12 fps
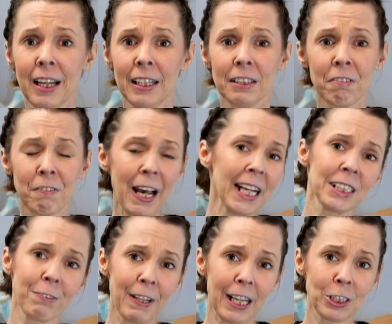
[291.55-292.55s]
The
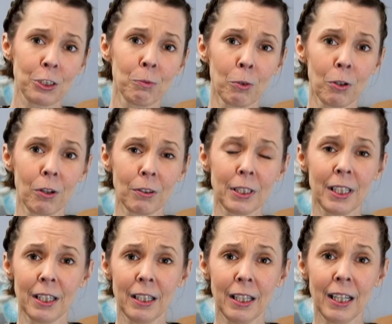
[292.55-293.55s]
fast fashion world
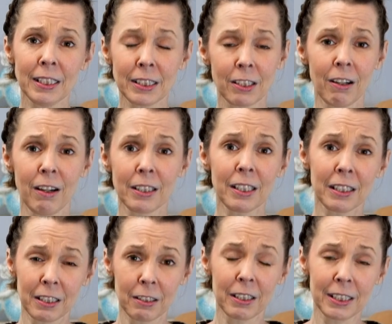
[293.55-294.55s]
has gone a
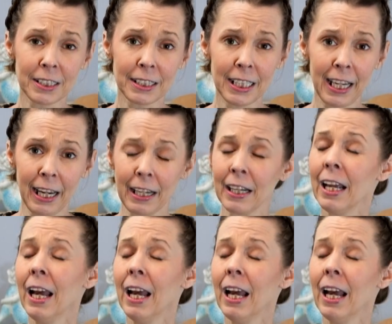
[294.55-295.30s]
little insane.